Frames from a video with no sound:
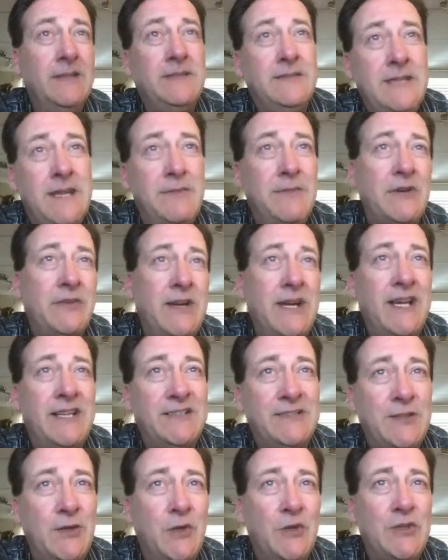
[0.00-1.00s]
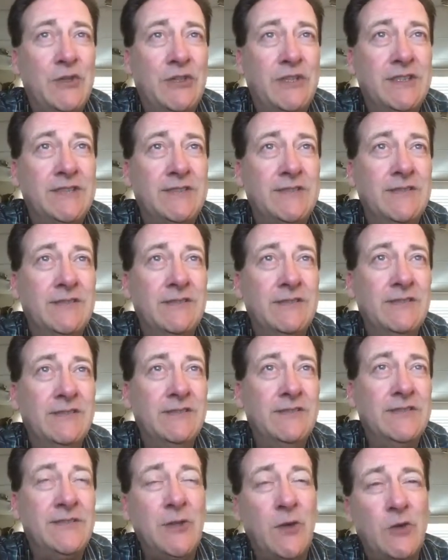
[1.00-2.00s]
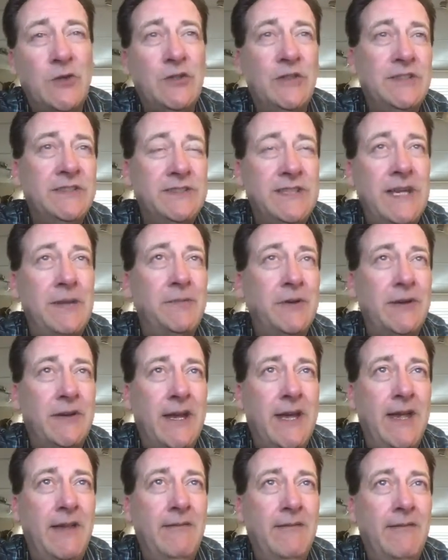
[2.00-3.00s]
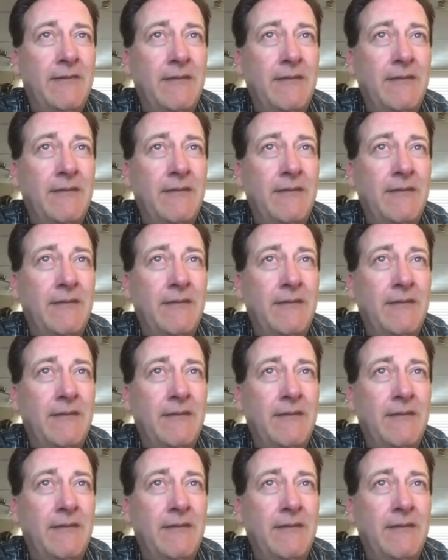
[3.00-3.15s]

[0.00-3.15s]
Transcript: Democrat Socialist, Socialist Democrat,